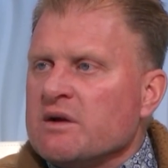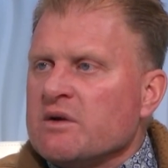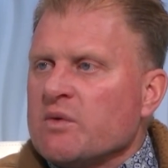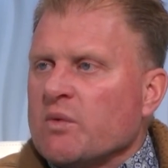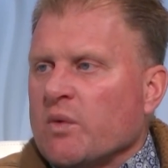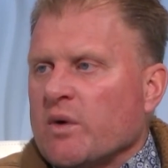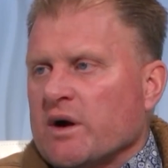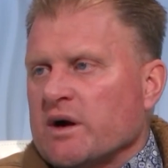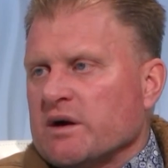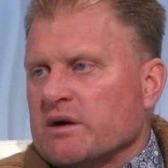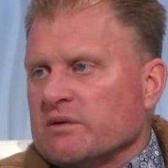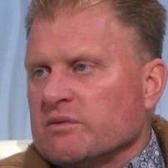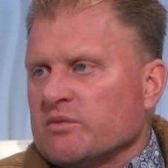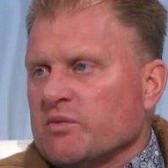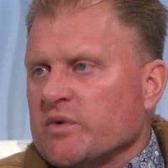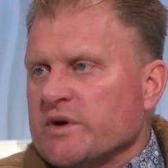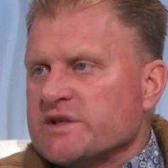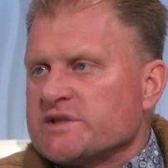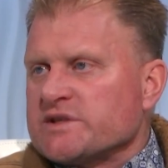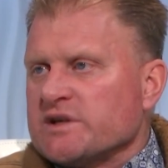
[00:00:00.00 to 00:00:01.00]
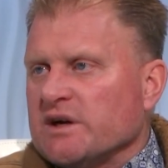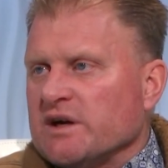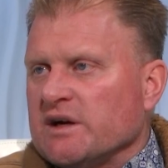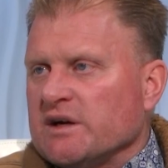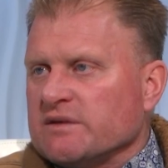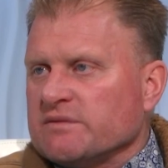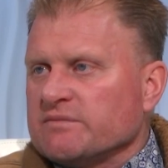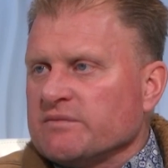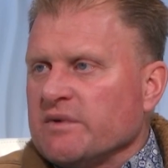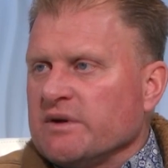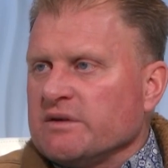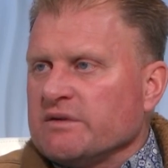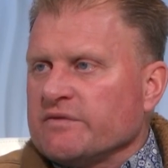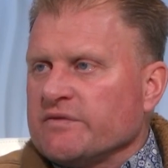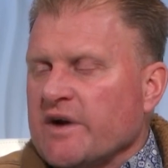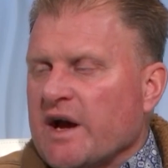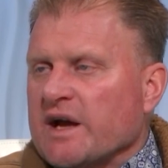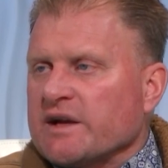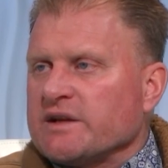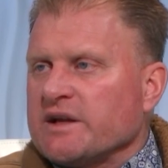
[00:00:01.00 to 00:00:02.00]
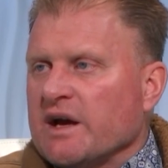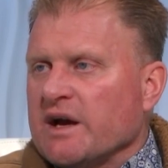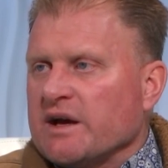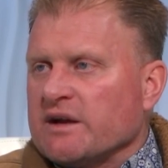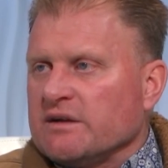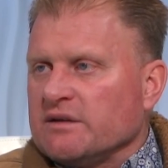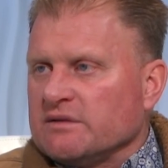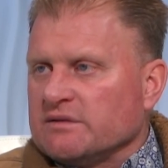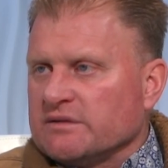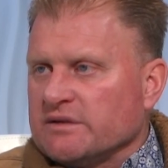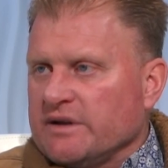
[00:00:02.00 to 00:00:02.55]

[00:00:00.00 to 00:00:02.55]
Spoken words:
where we saw fat cattle